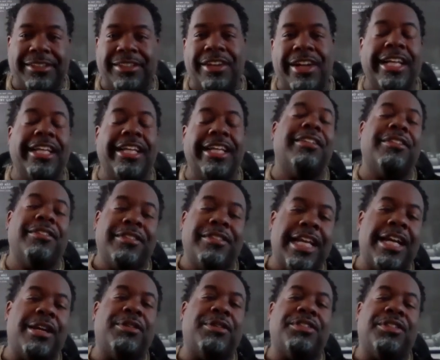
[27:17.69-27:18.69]
Like,
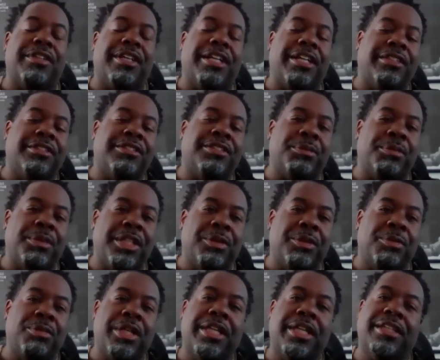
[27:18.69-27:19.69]
that was hilarious to
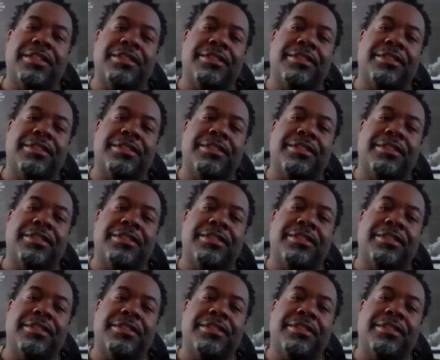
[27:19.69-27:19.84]
me. But